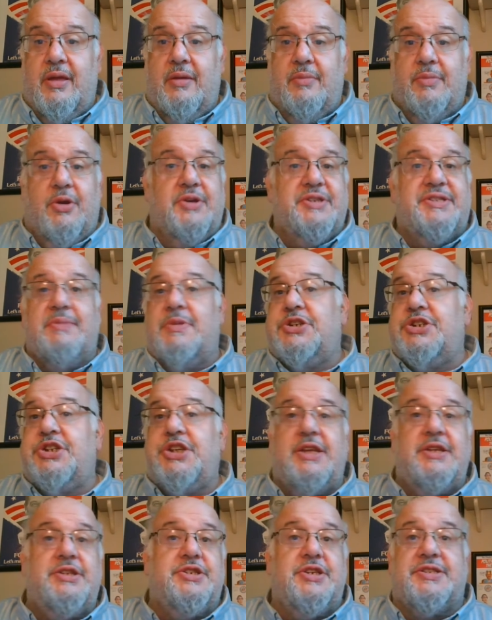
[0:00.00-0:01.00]
because the
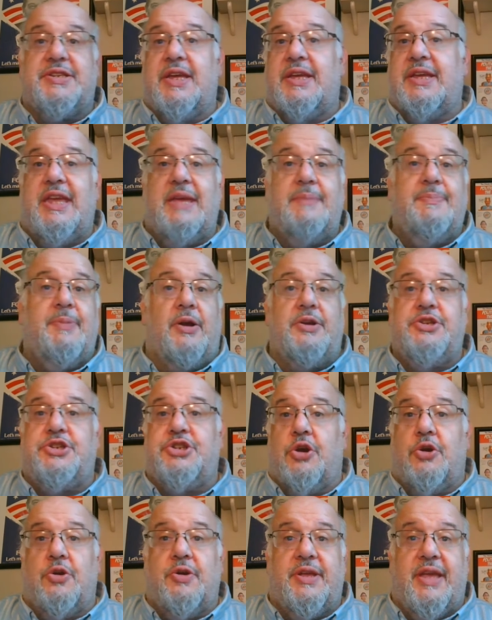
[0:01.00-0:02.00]
machine's just going to keep on
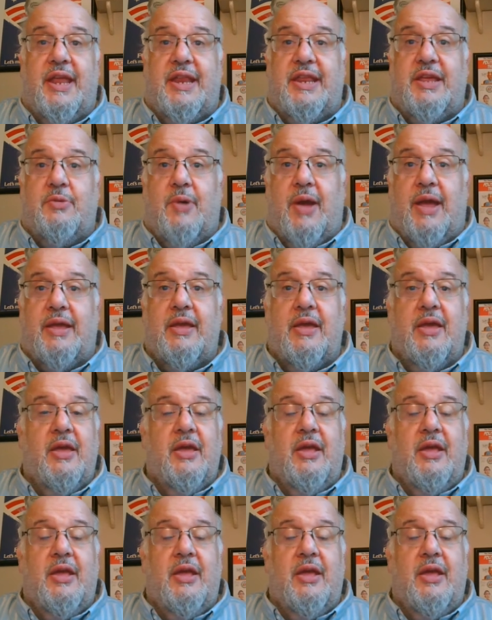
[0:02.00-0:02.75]
churning anyway.